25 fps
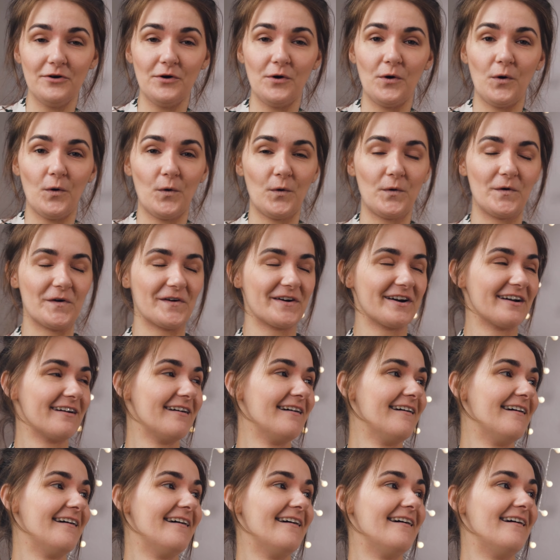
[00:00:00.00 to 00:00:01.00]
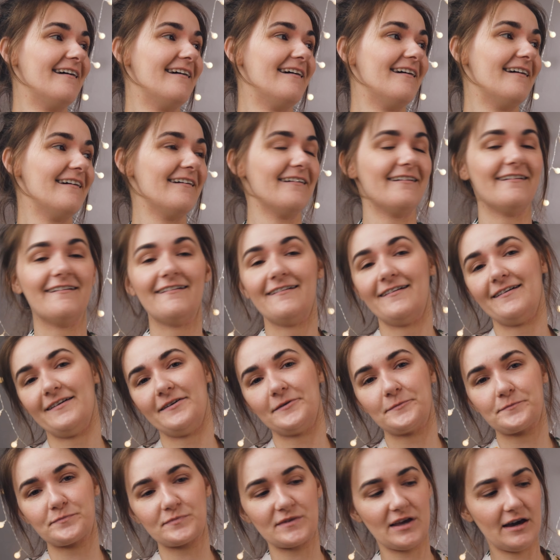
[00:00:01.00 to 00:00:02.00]
or
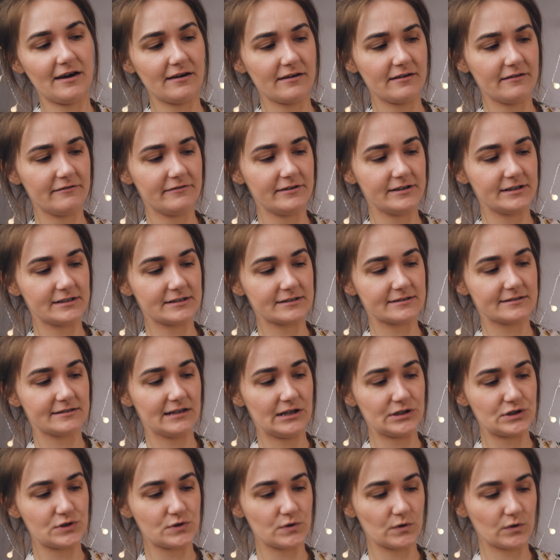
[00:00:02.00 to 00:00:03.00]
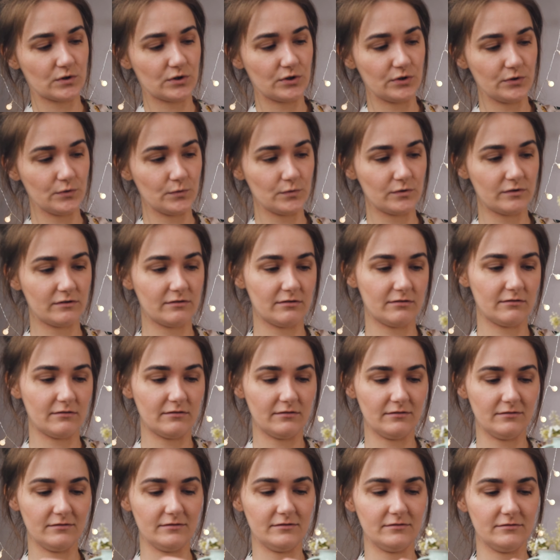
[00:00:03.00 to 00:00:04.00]
I have here such a cute
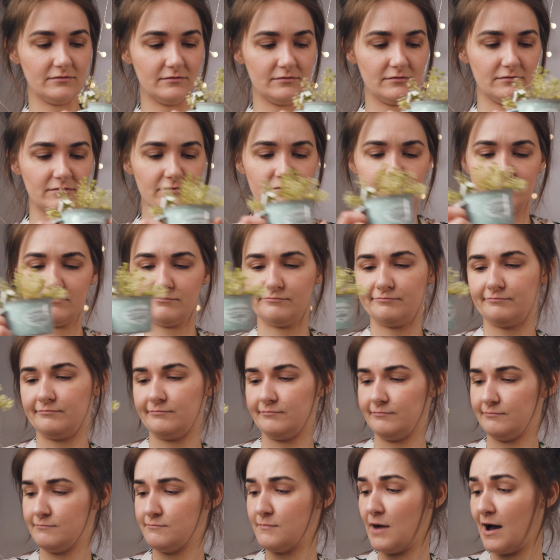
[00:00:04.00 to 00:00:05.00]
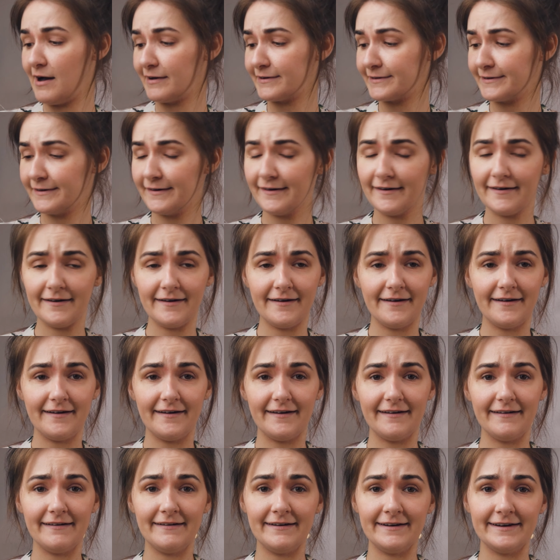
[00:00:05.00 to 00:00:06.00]
mug
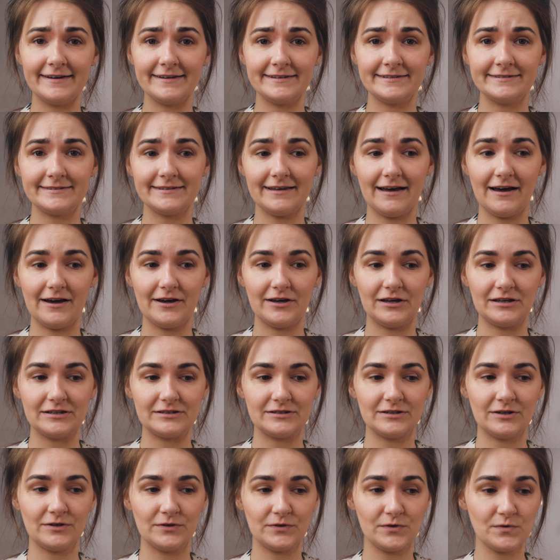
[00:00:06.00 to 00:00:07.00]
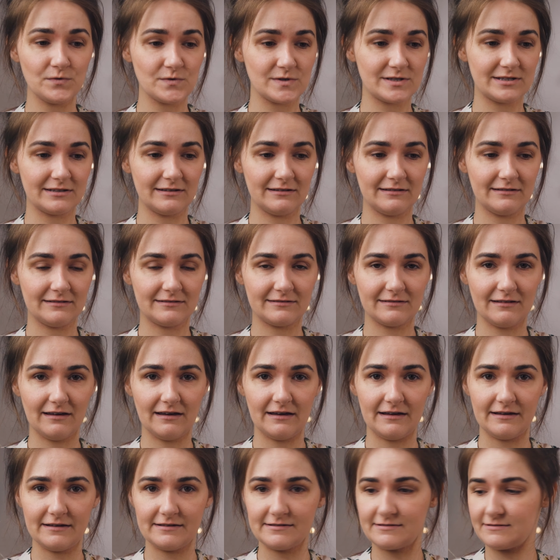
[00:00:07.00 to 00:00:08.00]
and I use it
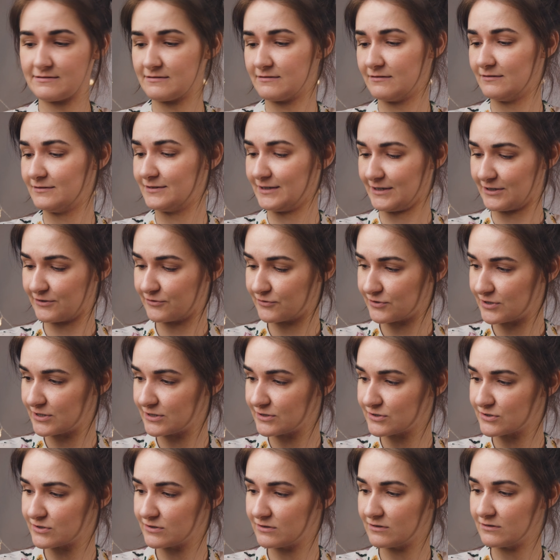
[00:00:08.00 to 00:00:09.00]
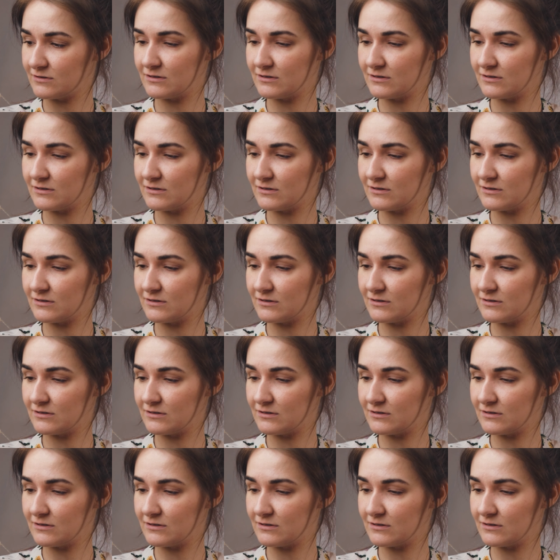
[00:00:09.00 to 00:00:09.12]
as a decoration.